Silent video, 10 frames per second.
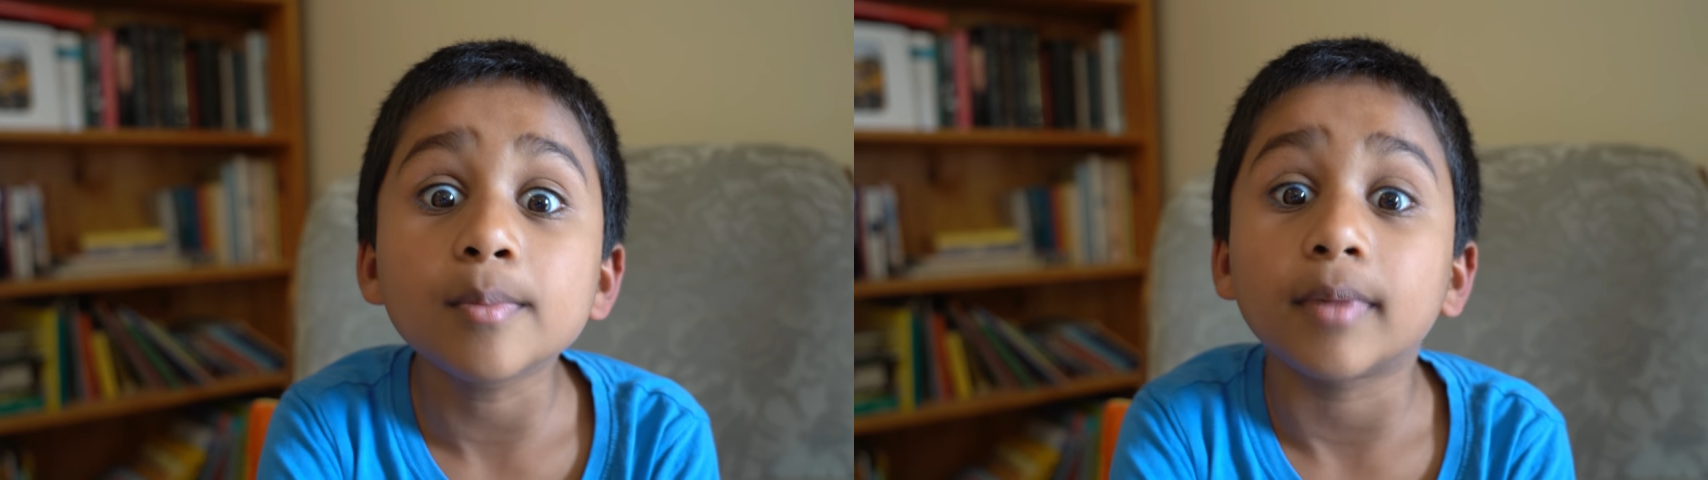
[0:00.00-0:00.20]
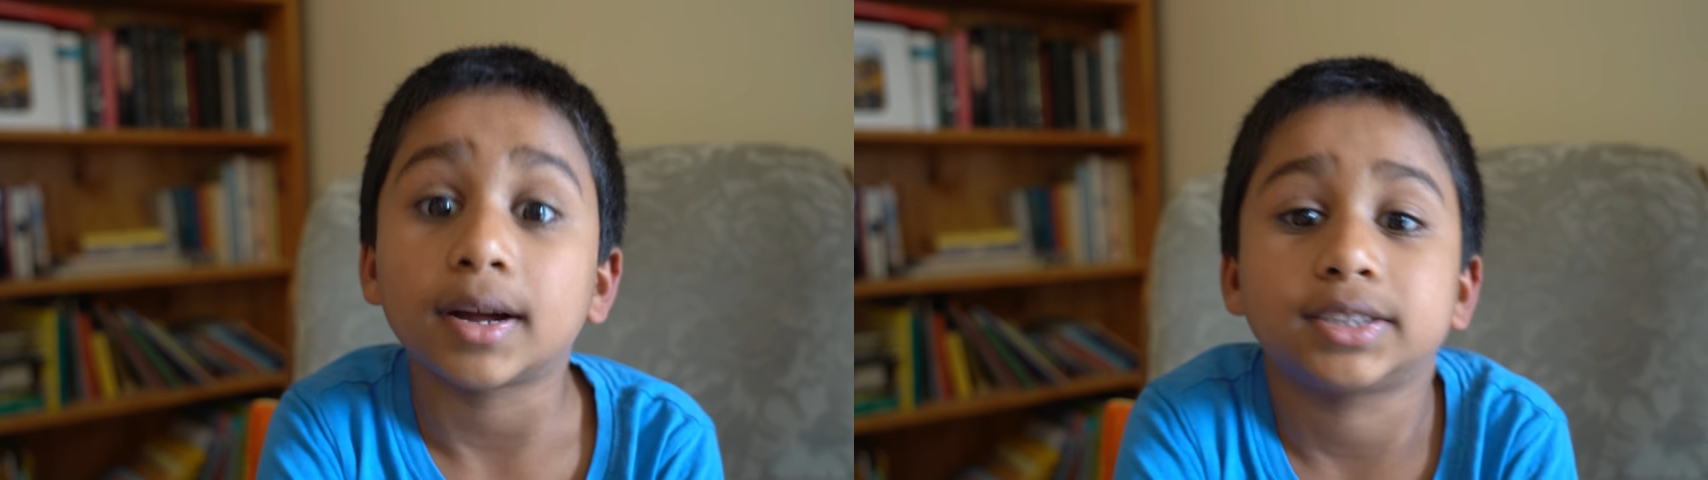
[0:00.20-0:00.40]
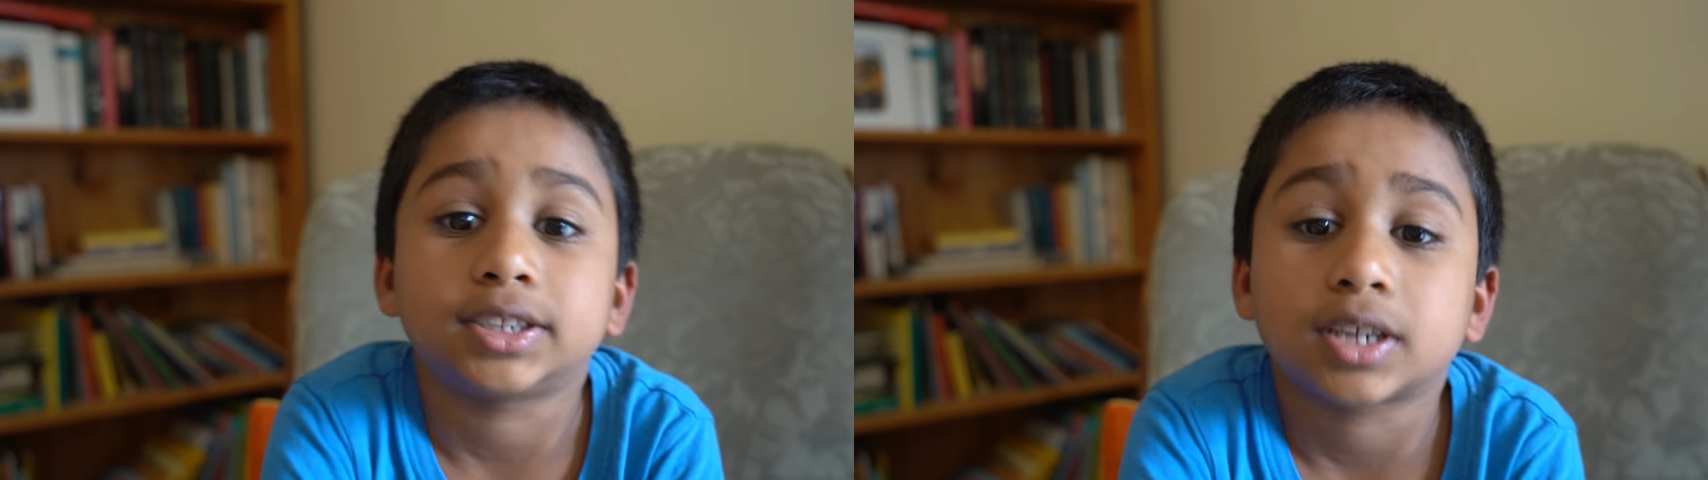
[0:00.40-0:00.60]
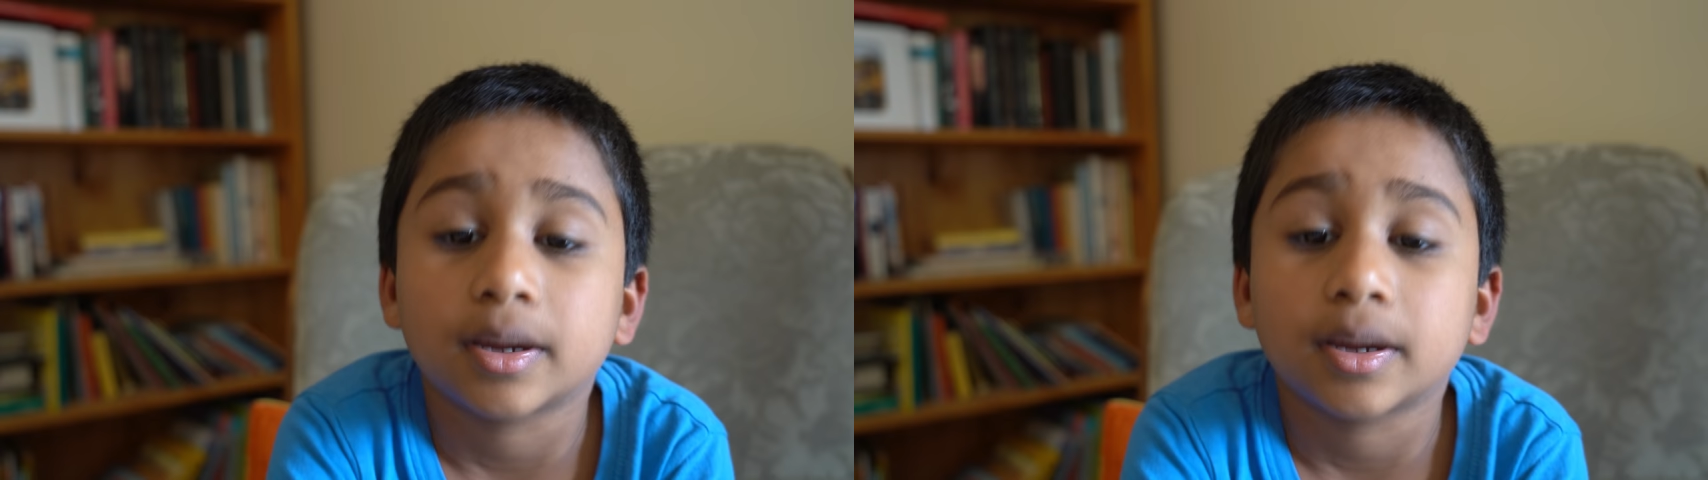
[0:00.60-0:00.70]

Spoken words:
much